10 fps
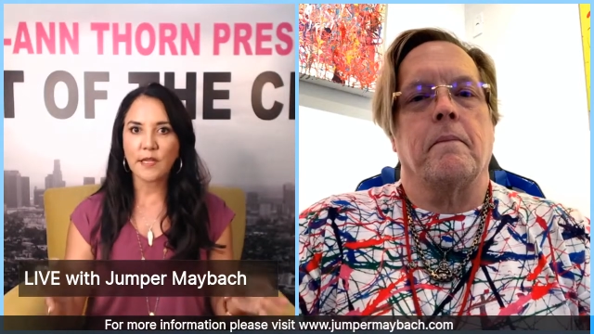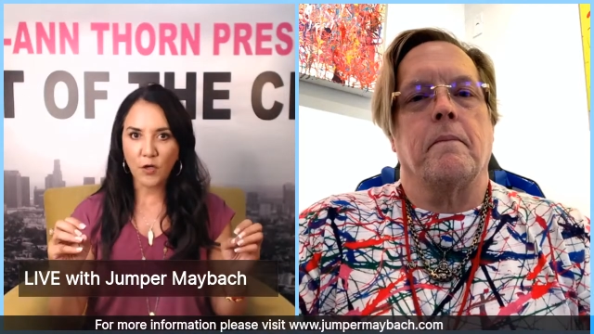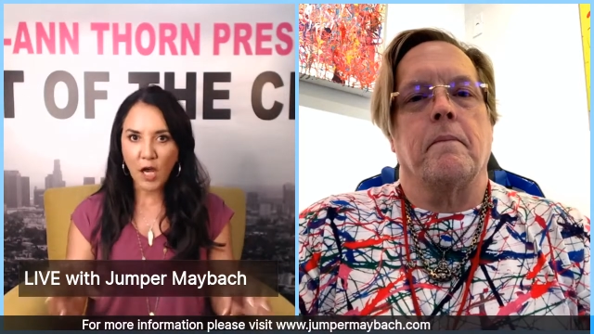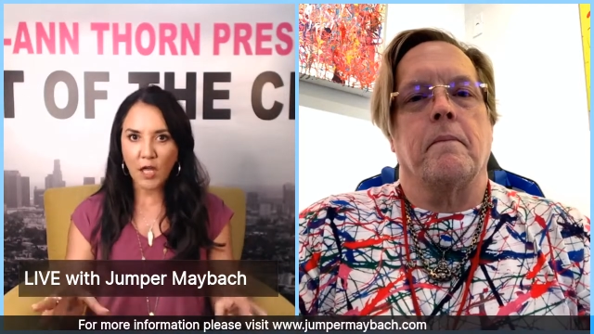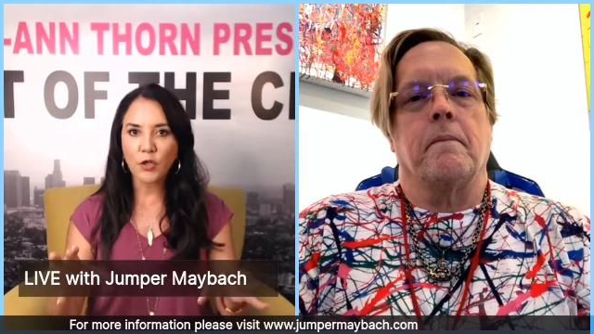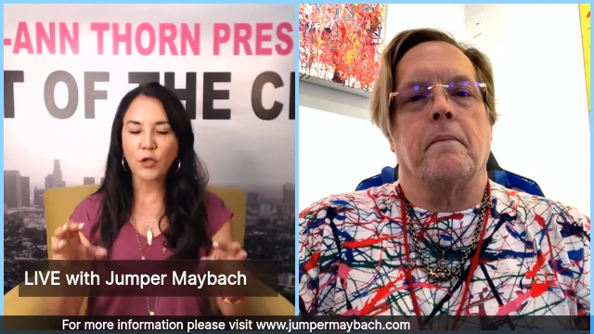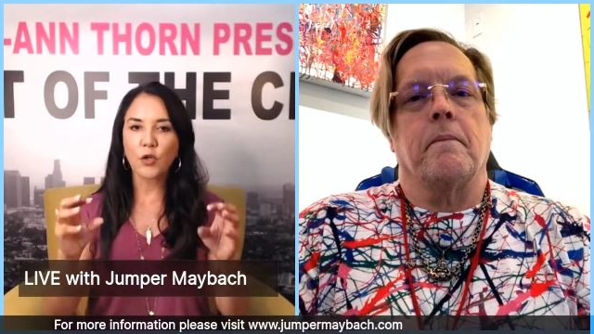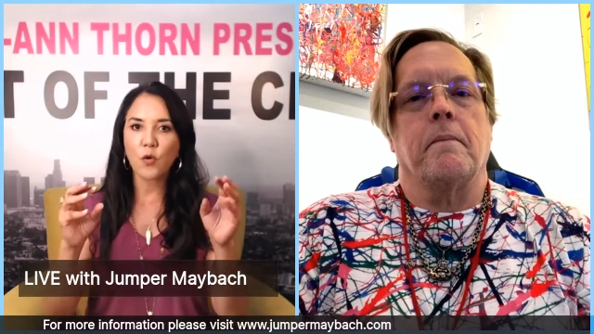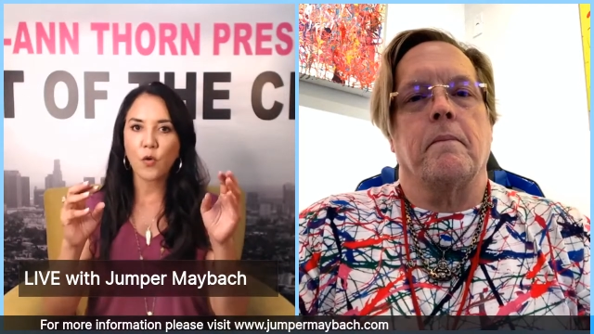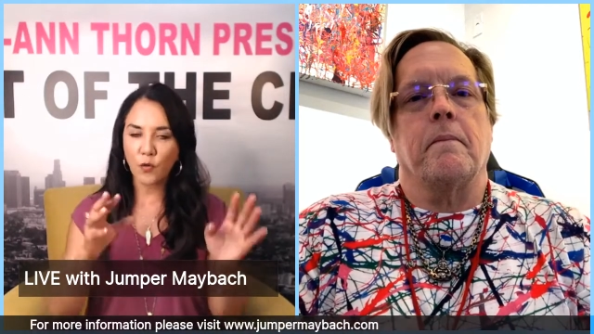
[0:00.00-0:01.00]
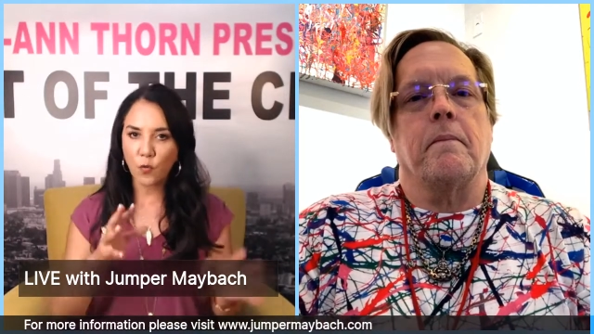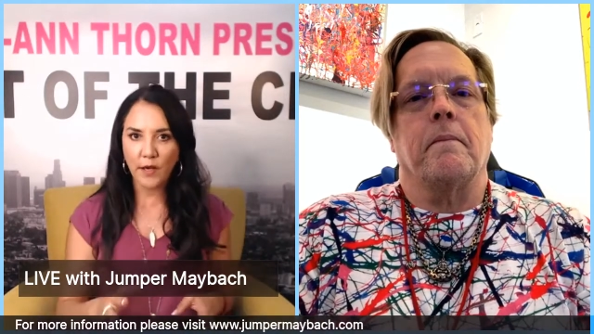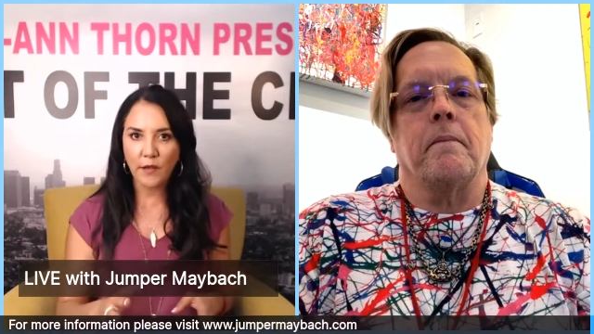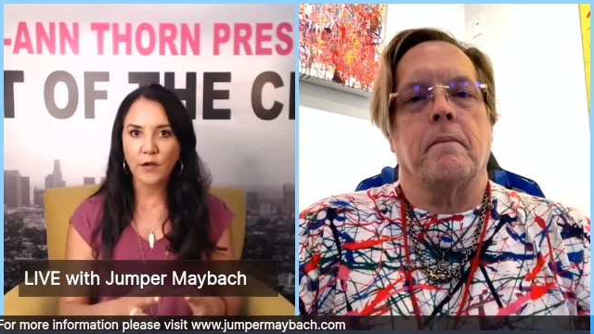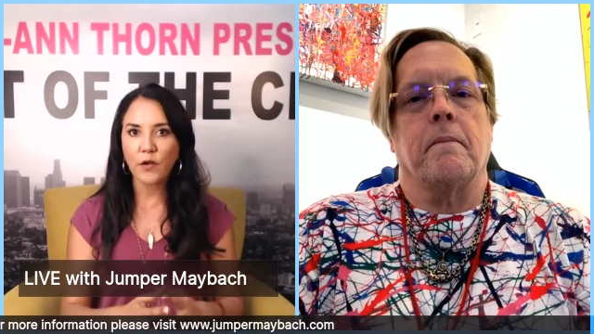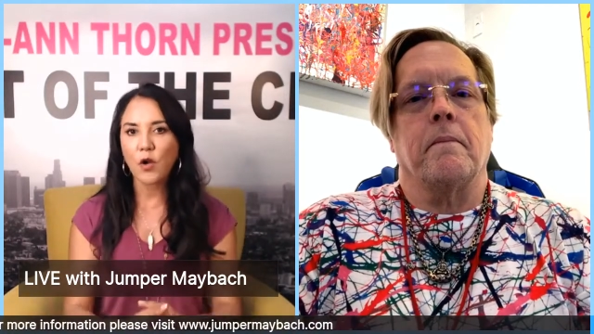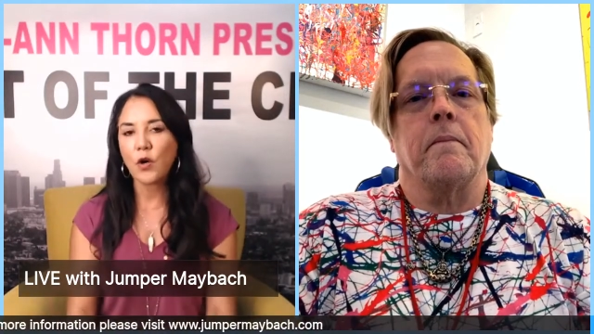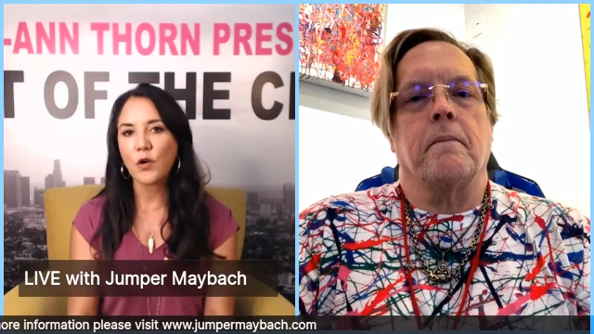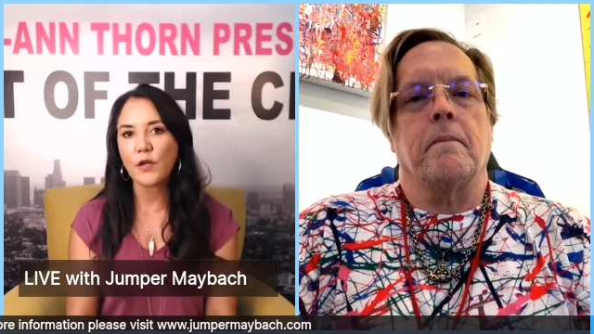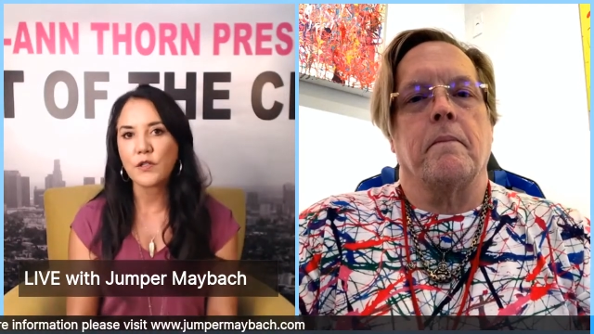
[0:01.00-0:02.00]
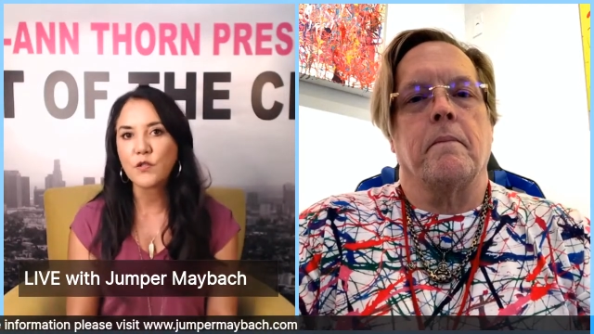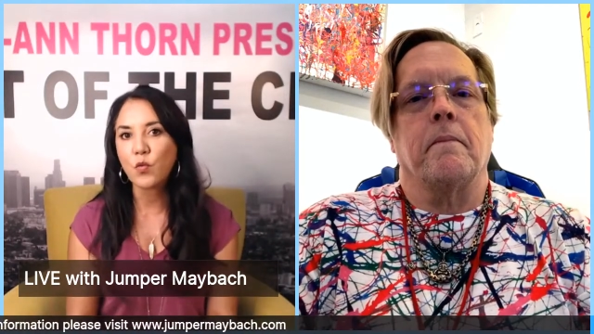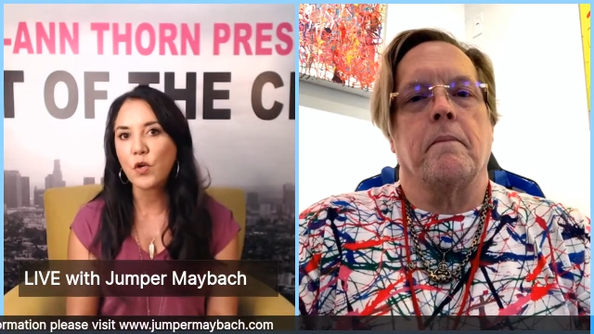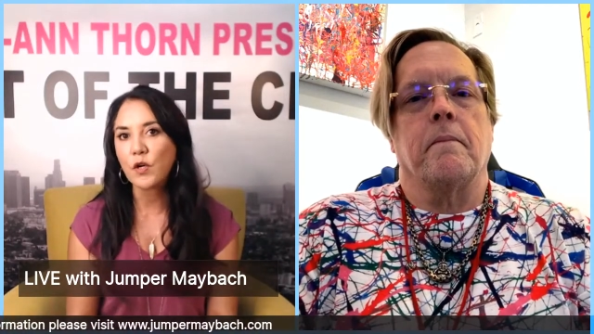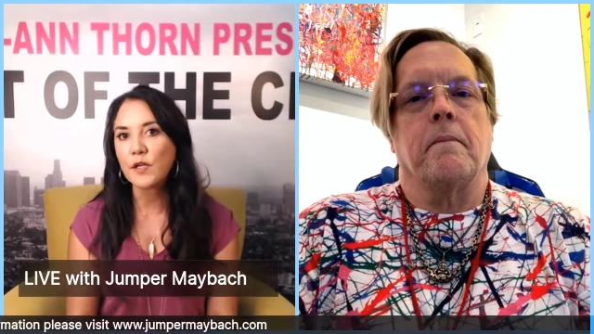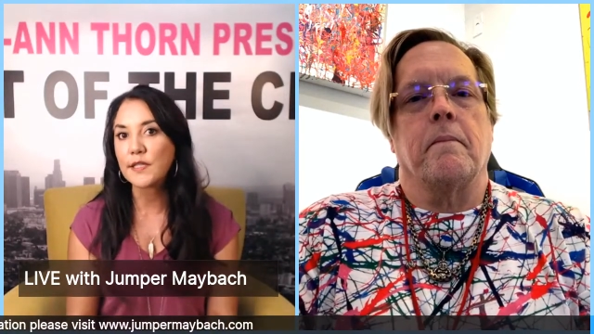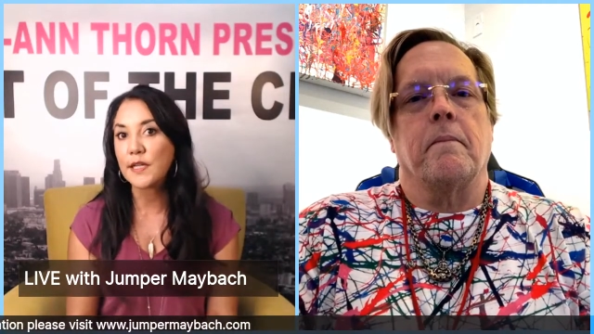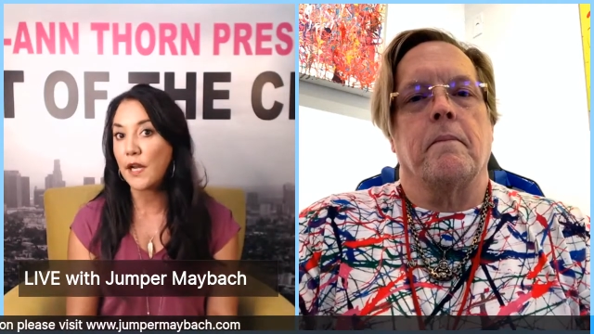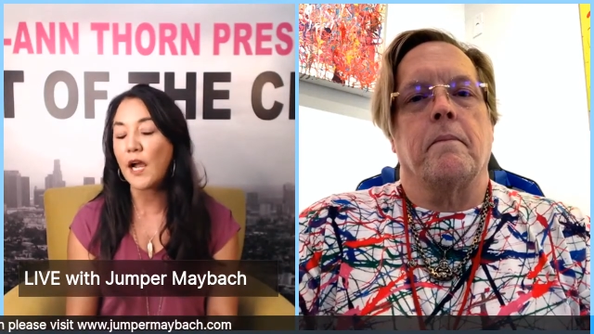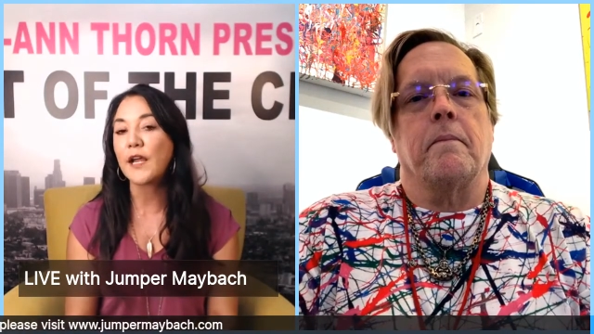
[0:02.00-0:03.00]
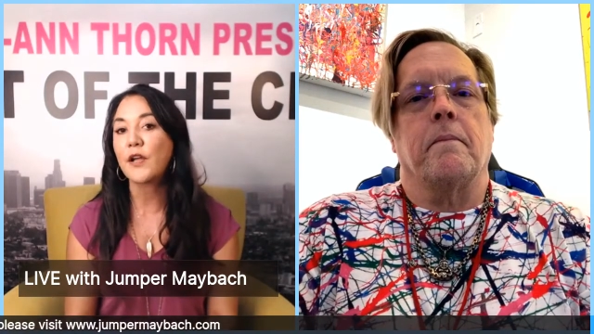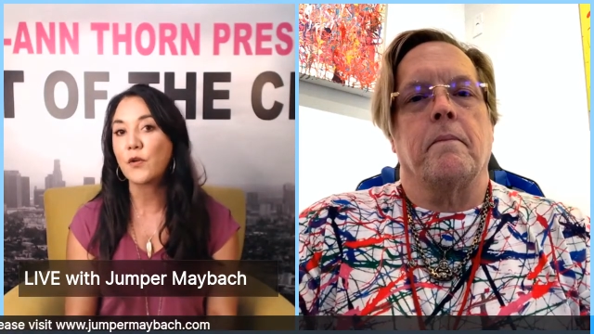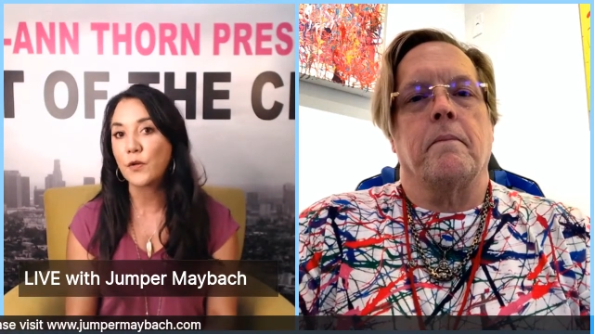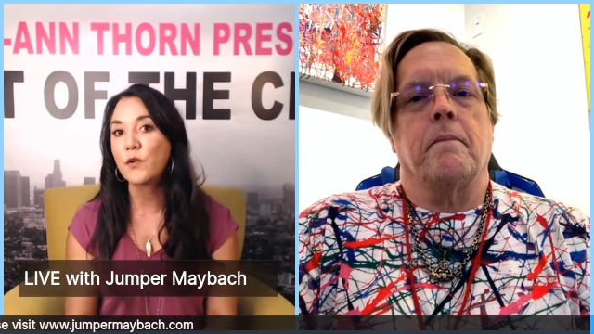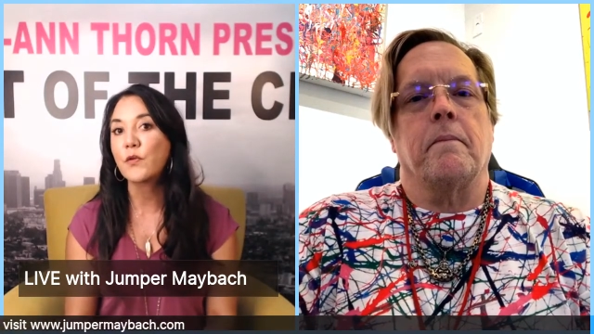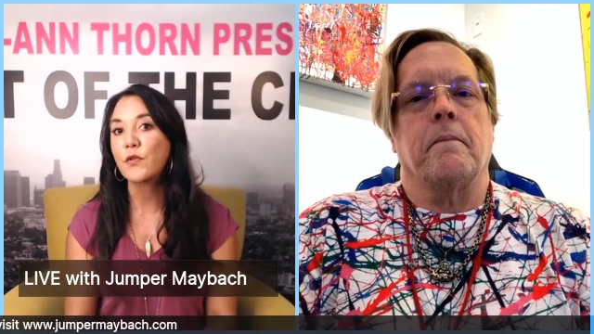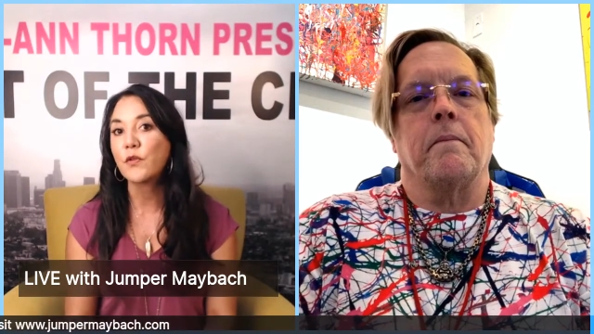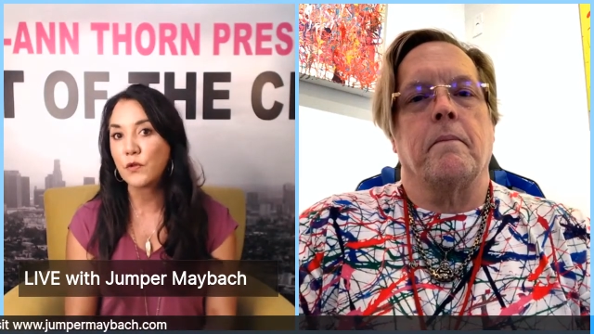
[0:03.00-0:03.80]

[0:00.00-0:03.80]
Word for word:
Speaker 1: color or the way that an artist works. And I agree with you.